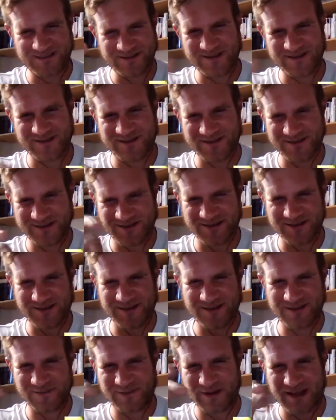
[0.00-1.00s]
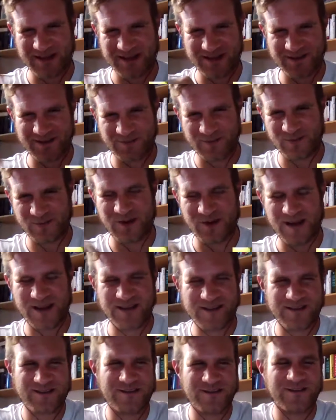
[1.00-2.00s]
This black,
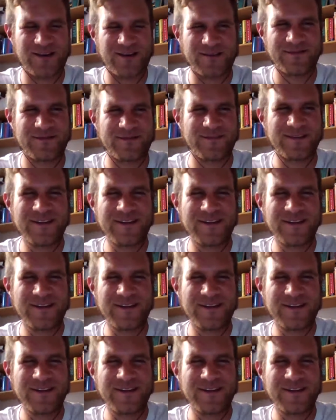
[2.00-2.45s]
white stuff.